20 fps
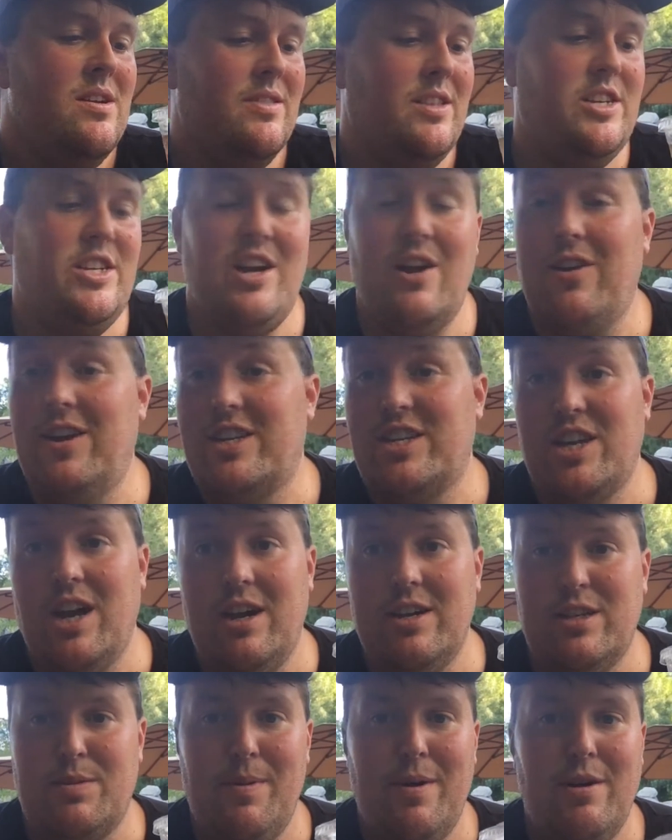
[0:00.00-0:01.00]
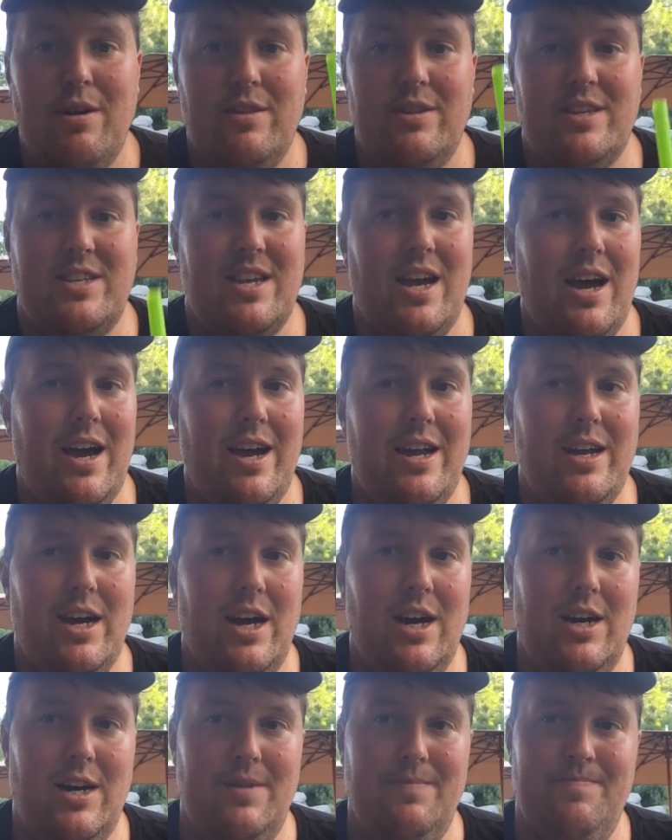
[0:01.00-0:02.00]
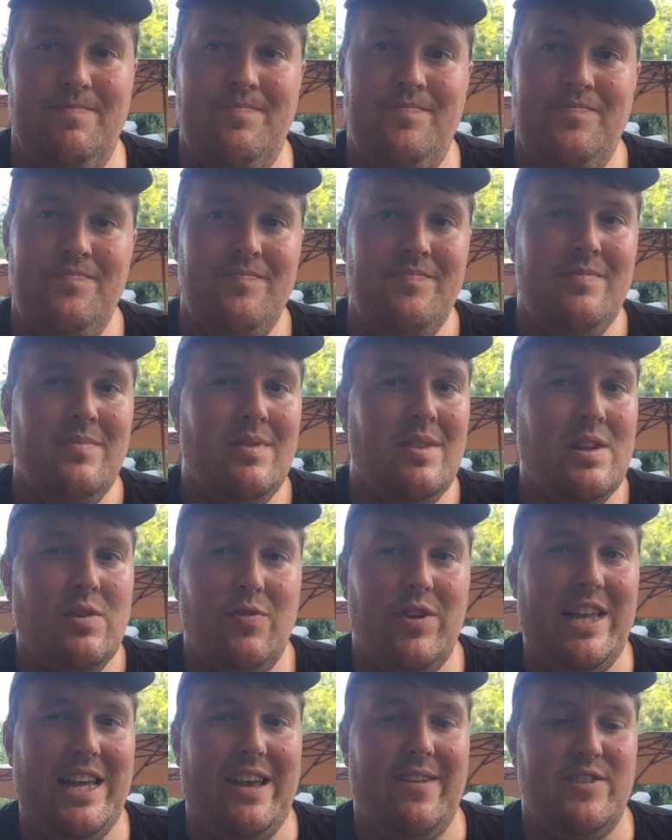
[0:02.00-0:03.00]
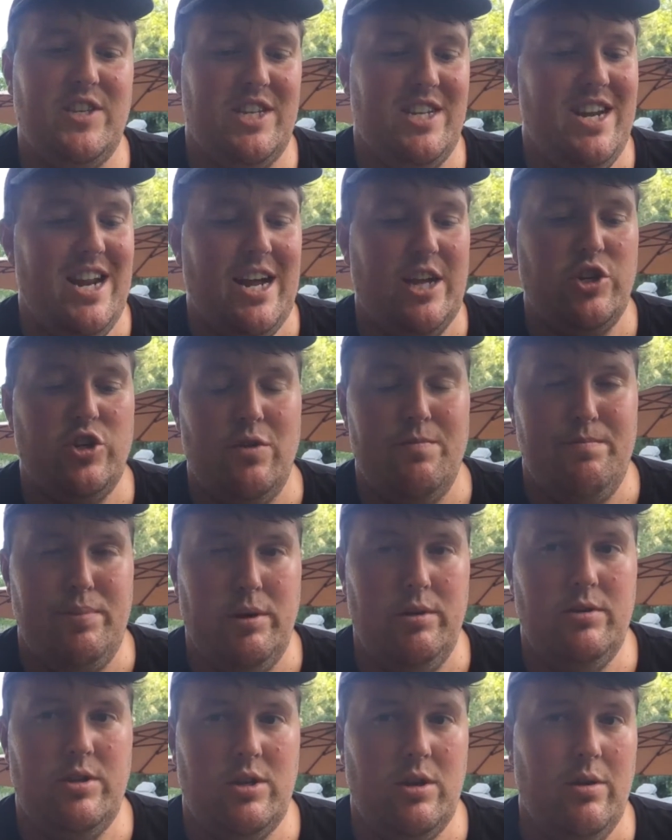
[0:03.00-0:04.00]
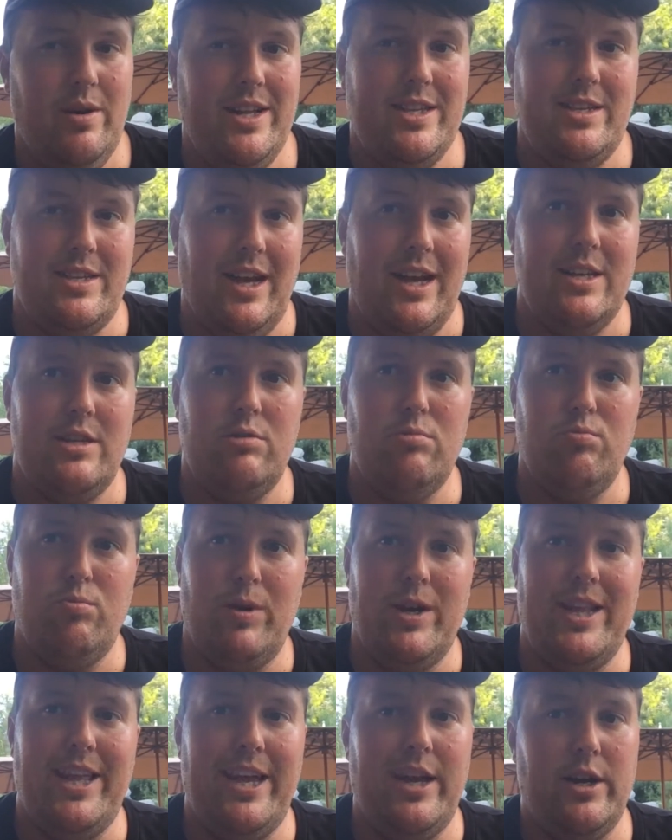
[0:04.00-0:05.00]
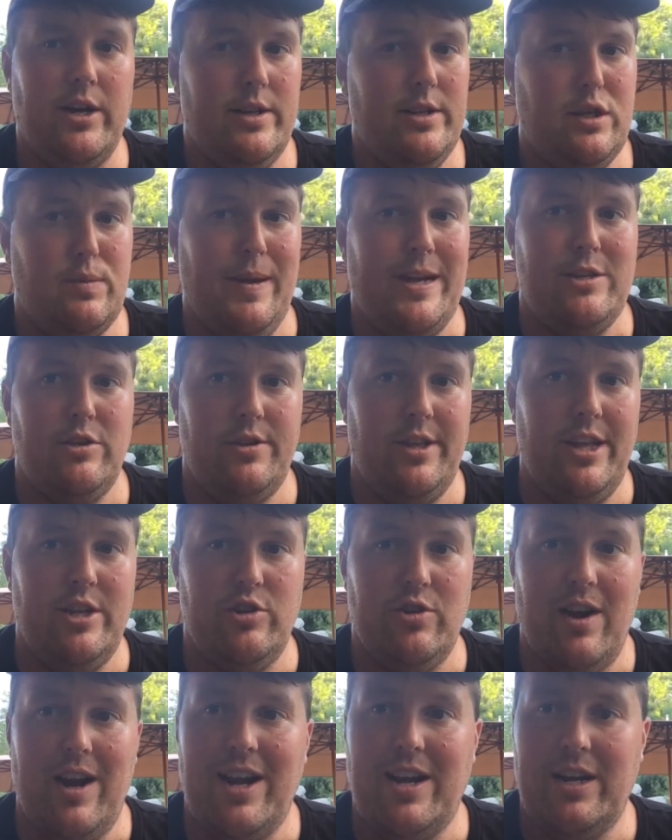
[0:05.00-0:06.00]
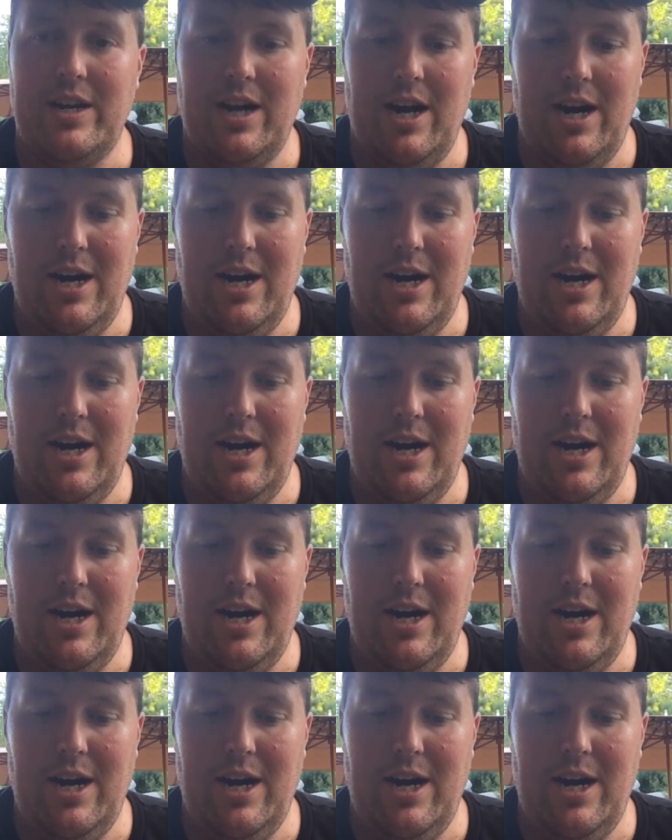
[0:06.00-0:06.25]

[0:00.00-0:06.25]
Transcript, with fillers: the cherry sauce smeared on the side um, really gives it an extra boost. So it's it's a really good specialty drink.